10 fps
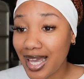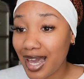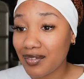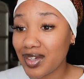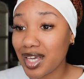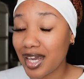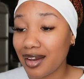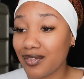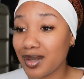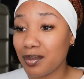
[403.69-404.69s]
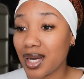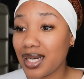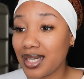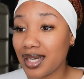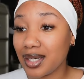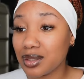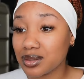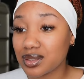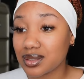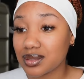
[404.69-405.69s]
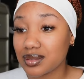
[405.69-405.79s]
having everybody else,